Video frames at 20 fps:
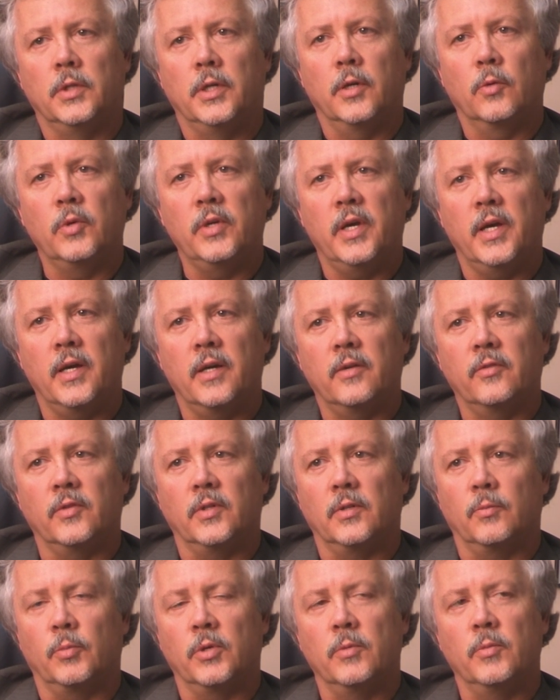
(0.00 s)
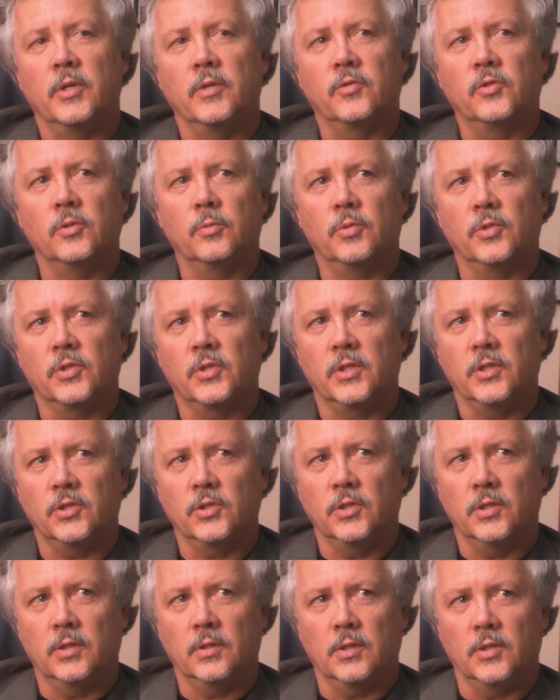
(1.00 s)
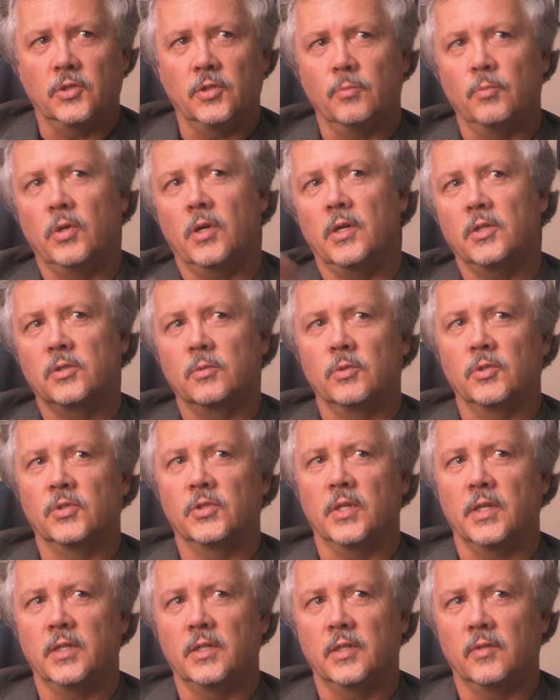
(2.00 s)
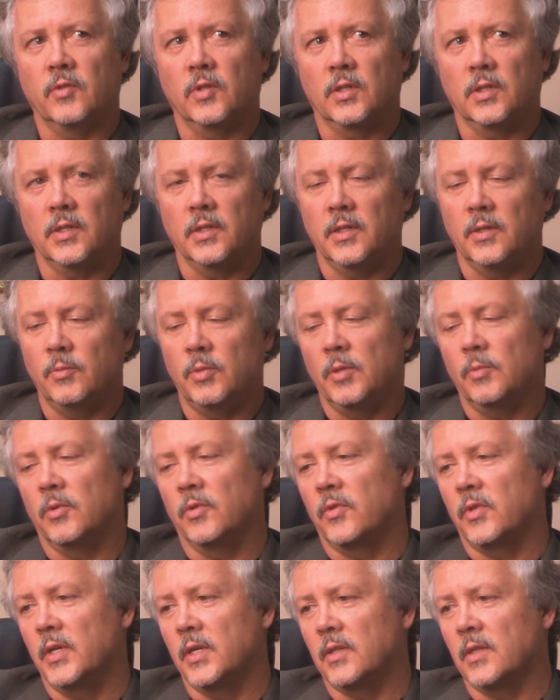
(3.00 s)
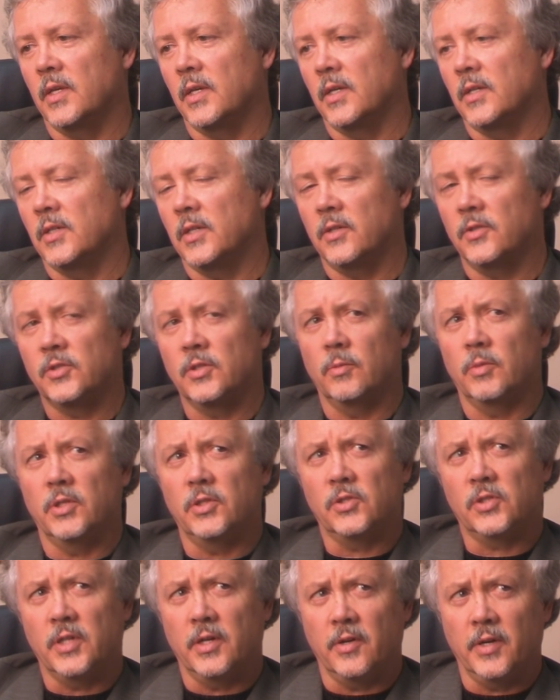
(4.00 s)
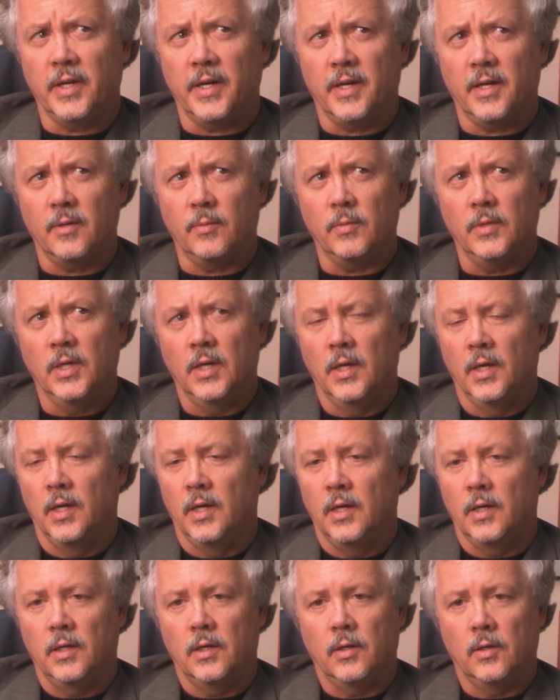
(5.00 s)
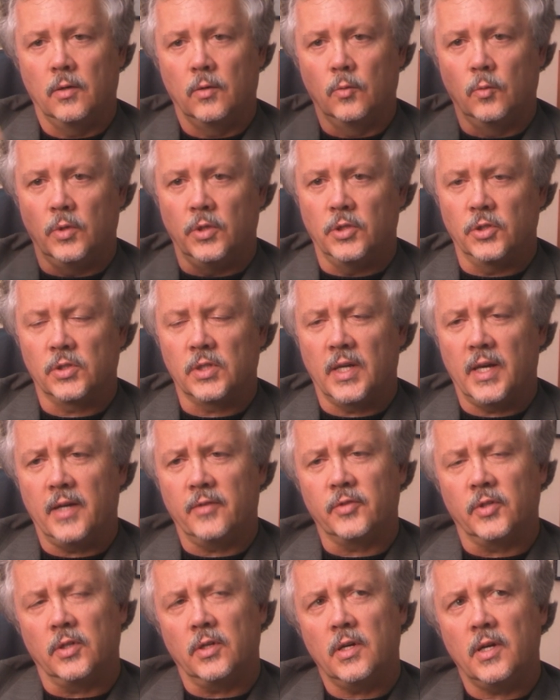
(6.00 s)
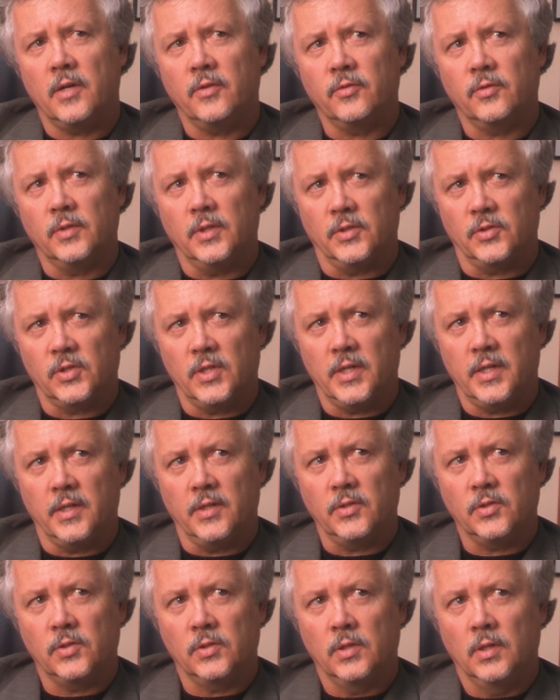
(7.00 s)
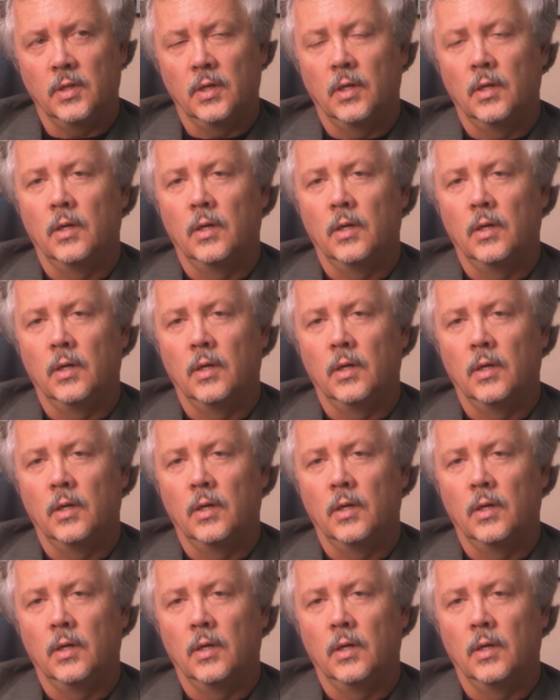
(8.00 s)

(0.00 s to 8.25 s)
here we have a primitive superstition that's impossible scientifically. People think they can tell somebody's staring at them. We just laugh it off as scientists.